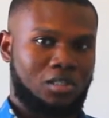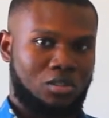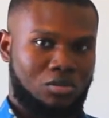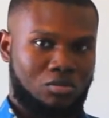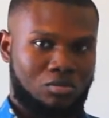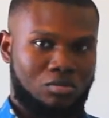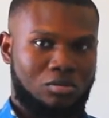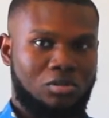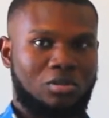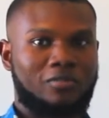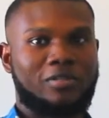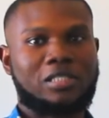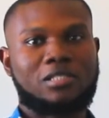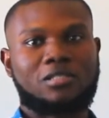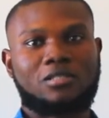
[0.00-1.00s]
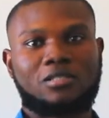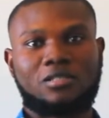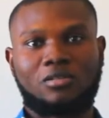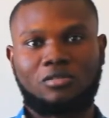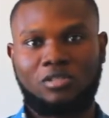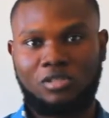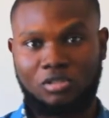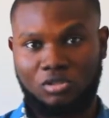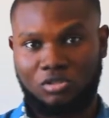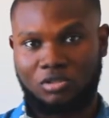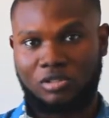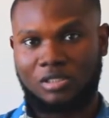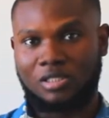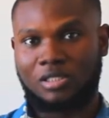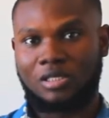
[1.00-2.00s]
into universities in
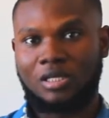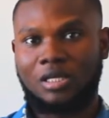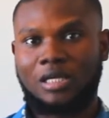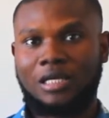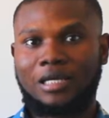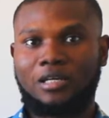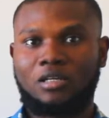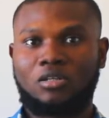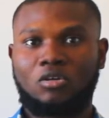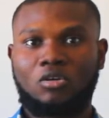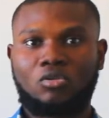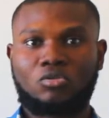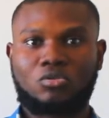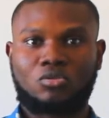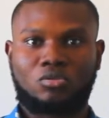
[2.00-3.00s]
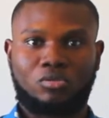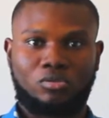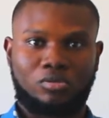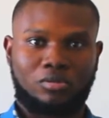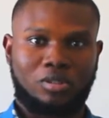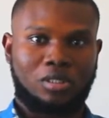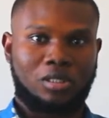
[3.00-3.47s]
Georgia, and also